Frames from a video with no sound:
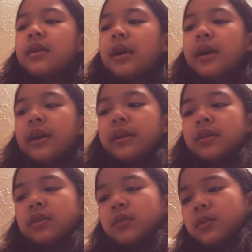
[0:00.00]
And
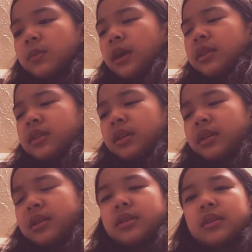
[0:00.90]
I think
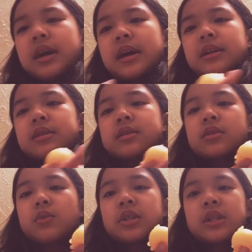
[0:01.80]
this, yeah, this is
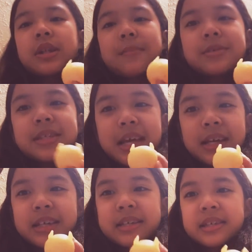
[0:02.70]
squishy number six.